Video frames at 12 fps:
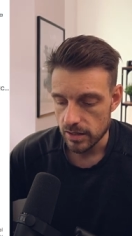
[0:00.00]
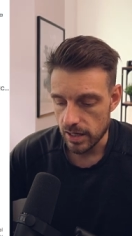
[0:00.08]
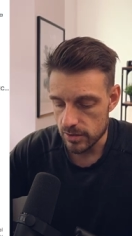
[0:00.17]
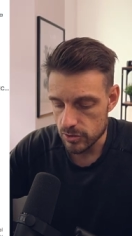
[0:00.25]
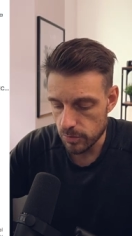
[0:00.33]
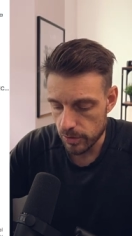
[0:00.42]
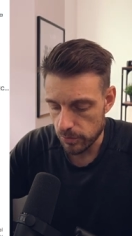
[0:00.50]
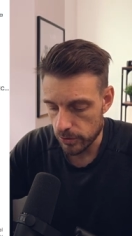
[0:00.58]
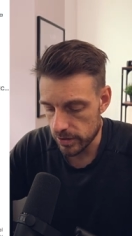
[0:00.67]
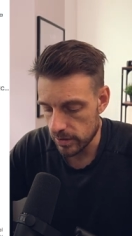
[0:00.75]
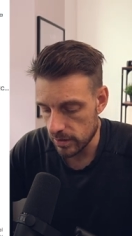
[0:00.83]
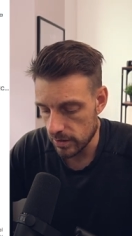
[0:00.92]
Okay, super
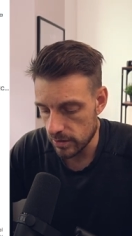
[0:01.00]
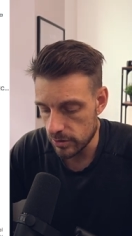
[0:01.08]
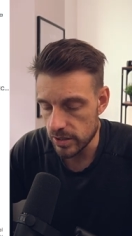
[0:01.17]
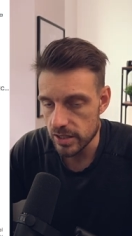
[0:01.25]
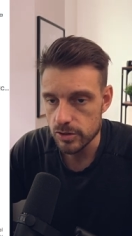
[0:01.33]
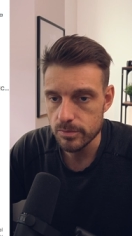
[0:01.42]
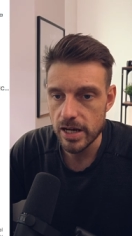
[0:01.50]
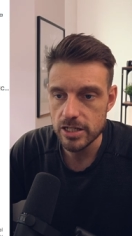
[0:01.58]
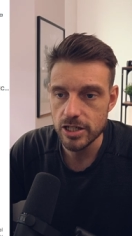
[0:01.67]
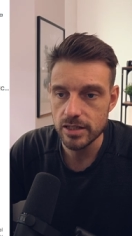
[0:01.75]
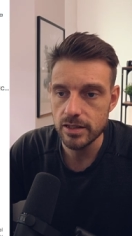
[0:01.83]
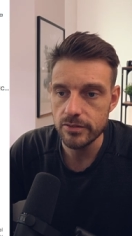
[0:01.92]
important, you need to
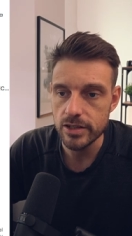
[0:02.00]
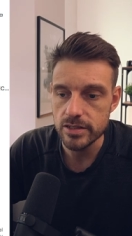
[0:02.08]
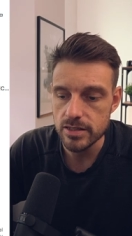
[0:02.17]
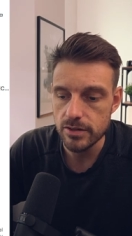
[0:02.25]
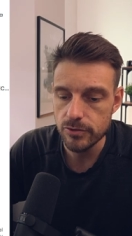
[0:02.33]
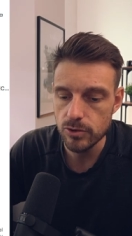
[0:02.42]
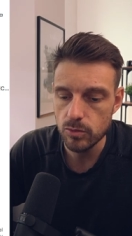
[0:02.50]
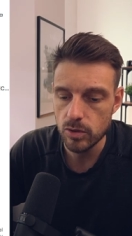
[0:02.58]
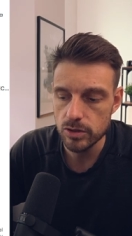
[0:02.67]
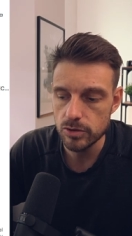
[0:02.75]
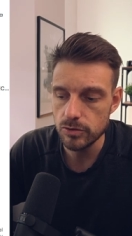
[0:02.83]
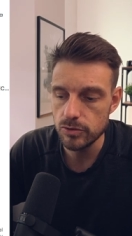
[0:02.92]
batch activities. If you
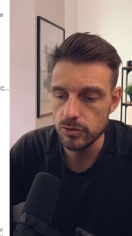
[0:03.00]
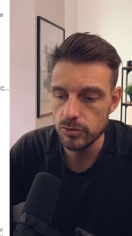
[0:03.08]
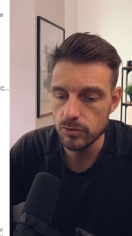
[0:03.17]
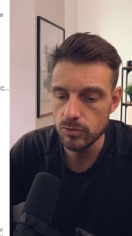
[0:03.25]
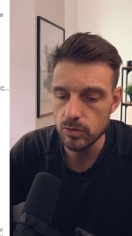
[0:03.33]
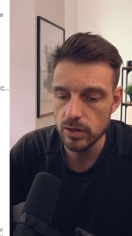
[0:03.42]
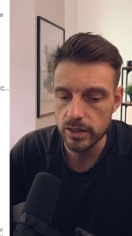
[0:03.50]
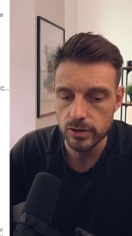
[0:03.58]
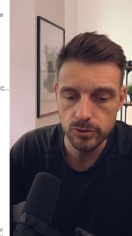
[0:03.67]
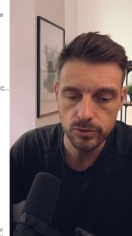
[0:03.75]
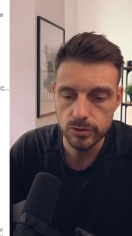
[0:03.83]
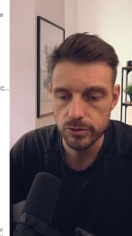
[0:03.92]
want to do
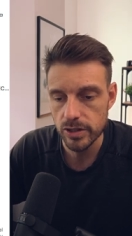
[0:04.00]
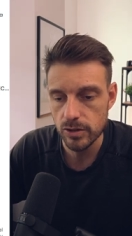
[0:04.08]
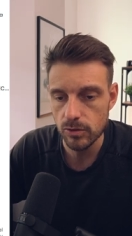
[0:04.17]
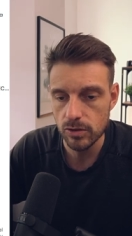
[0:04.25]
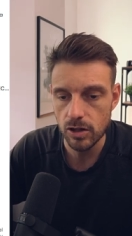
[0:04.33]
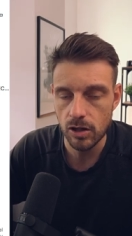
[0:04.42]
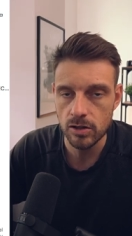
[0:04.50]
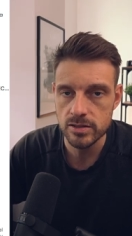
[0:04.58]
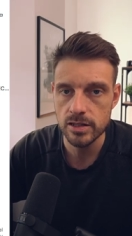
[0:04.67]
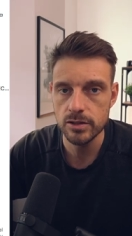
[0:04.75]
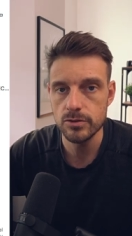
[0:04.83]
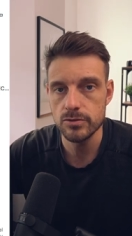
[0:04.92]
like two, three cold calls
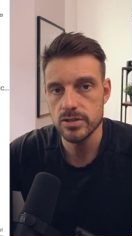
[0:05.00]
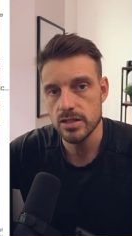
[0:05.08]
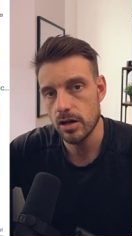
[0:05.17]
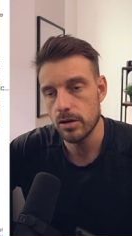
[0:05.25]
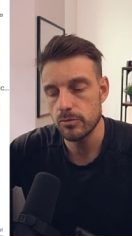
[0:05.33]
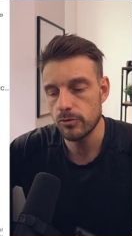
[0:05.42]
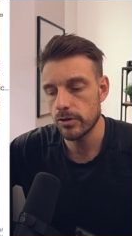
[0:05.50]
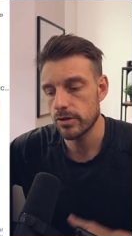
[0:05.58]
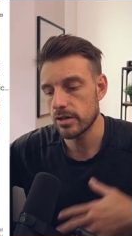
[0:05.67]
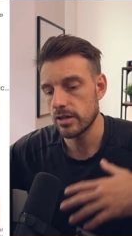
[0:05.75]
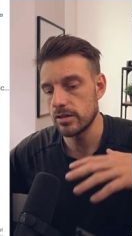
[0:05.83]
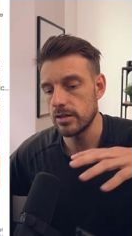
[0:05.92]
and do CRM
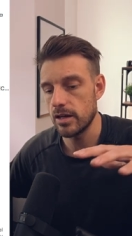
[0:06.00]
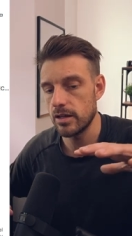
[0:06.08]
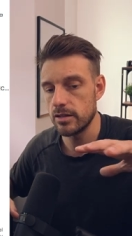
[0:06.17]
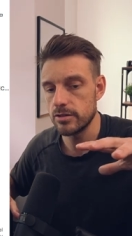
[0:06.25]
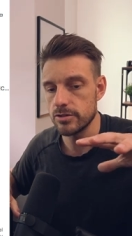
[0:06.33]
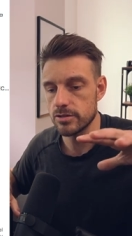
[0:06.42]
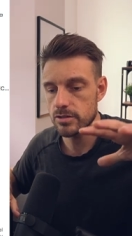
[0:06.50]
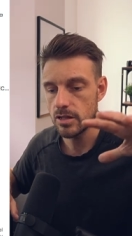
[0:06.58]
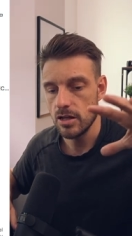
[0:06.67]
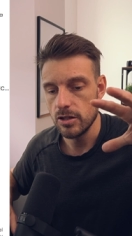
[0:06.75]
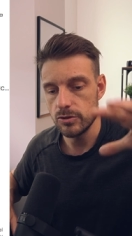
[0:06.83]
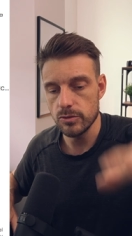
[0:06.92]
work and then just
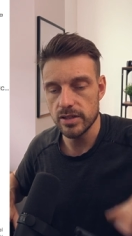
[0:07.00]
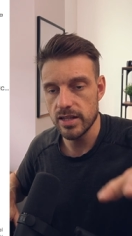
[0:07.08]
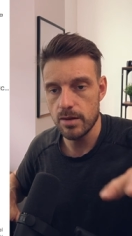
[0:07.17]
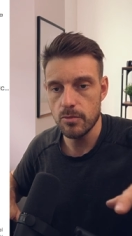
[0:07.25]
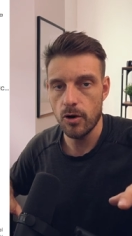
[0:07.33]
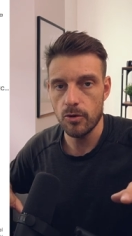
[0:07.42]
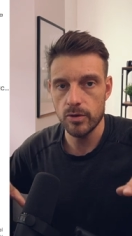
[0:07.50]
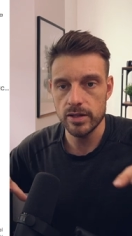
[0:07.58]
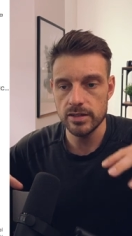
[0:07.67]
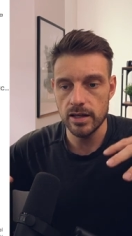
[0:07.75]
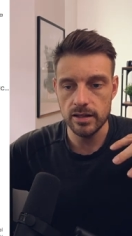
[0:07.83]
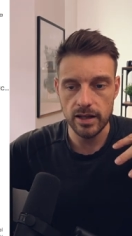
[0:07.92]
do a demo
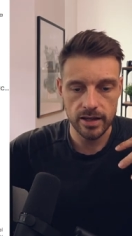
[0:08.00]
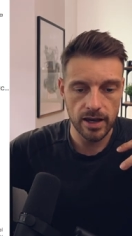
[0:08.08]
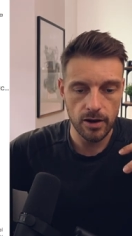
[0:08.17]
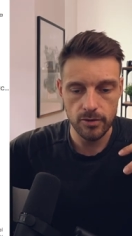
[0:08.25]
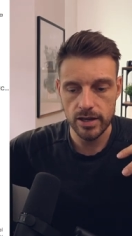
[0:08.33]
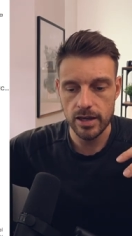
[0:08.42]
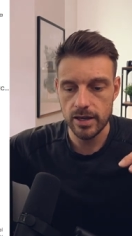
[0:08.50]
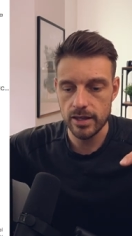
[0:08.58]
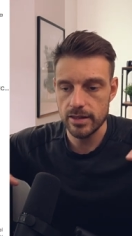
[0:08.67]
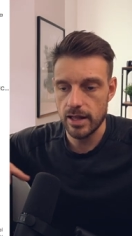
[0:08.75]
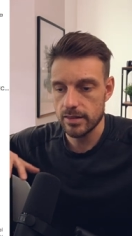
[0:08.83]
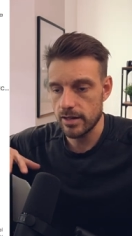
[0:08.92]
and then accounting
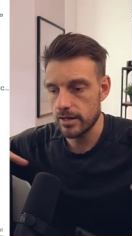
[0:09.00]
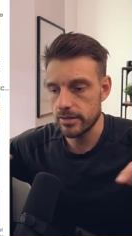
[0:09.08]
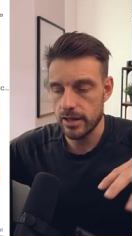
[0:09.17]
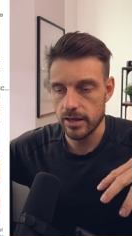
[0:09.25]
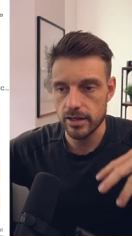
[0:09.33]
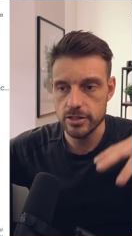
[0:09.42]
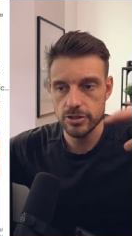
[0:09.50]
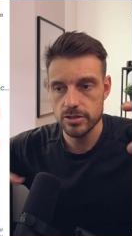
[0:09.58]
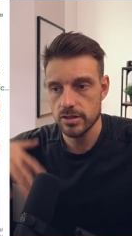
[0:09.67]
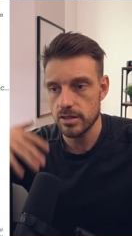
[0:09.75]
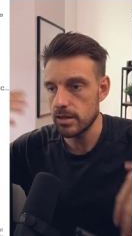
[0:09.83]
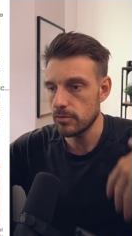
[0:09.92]
and that kind of thing and
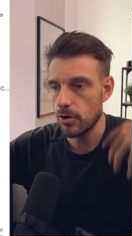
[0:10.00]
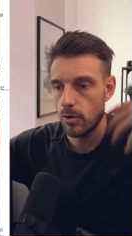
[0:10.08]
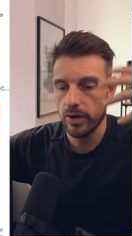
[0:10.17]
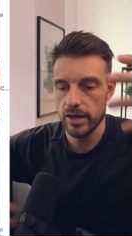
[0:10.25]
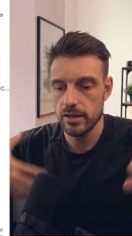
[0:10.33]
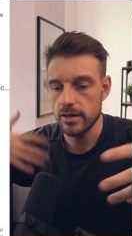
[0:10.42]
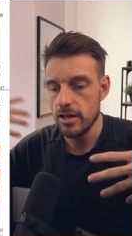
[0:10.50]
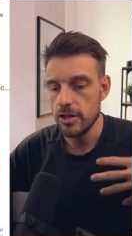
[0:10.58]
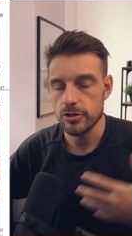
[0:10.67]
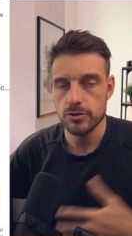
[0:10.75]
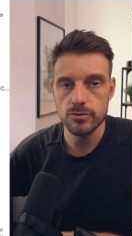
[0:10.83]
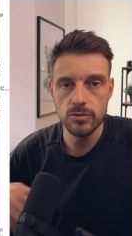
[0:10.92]
just keep going
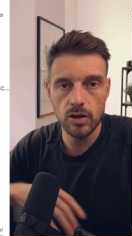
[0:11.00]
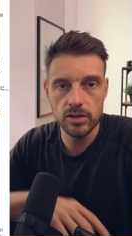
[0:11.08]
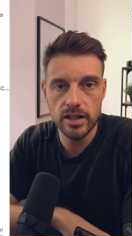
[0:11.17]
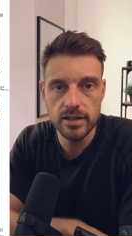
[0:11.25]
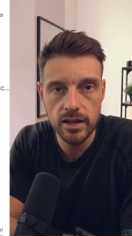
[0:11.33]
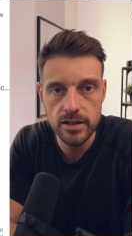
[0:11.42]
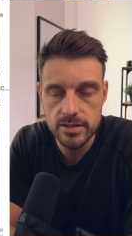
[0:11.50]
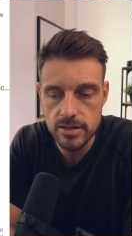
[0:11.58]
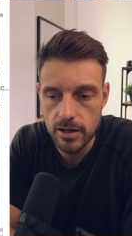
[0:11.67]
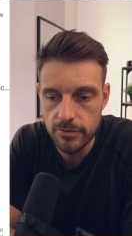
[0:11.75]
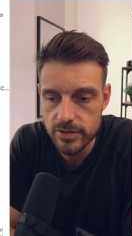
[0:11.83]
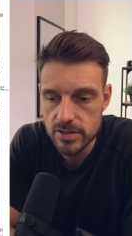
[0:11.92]
through all that kind of
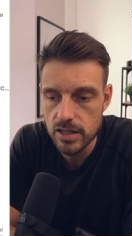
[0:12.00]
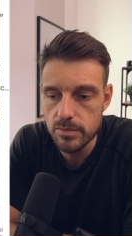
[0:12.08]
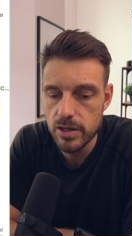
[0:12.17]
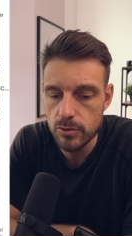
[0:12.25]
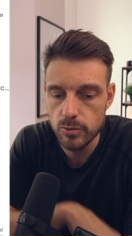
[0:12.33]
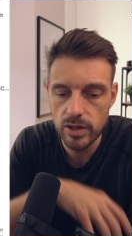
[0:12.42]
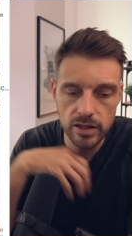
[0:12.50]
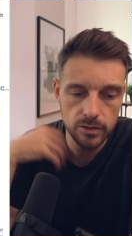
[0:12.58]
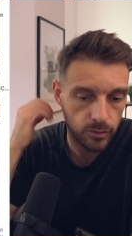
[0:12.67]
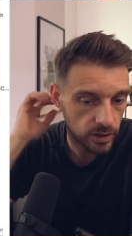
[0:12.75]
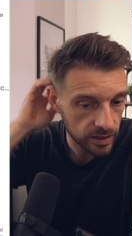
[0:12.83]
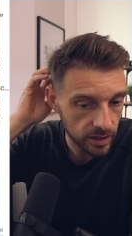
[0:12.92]
stuff, it's gonna be really,
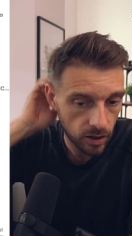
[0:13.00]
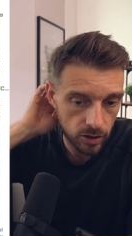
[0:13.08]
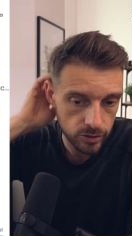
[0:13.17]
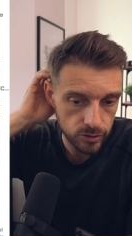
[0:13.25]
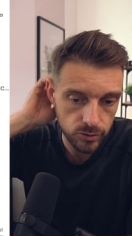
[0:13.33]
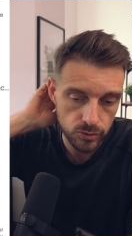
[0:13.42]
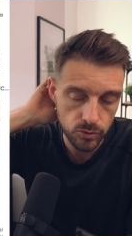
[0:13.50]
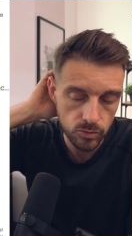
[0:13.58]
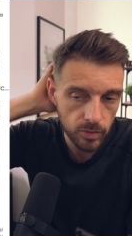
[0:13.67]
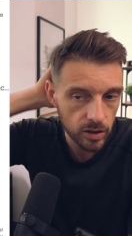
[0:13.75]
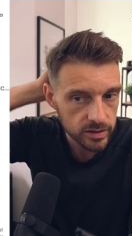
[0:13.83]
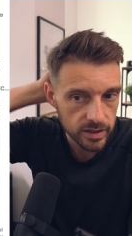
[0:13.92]
really hard to
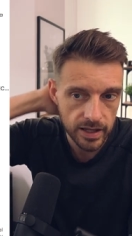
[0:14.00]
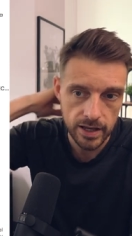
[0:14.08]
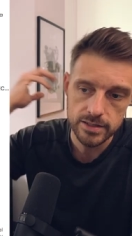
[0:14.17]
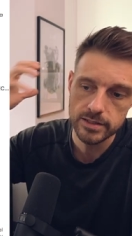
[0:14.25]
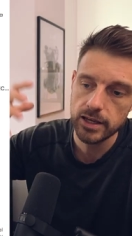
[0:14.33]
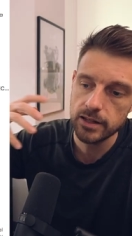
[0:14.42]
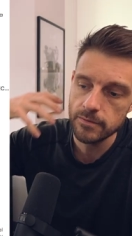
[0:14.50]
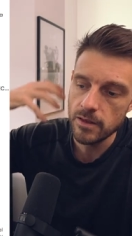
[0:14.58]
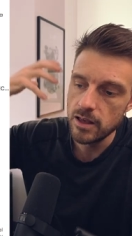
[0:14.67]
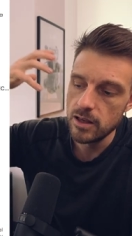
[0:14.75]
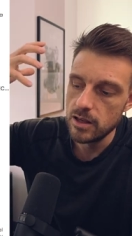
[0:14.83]
multitask and